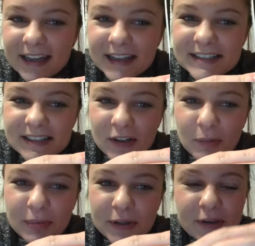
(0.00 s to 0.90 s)
It's
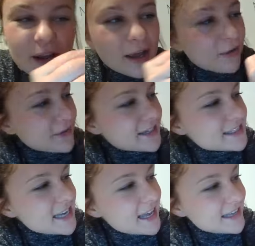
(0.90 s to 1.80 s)
little Pluto. He
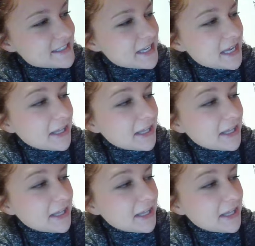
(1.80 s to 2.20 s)
says,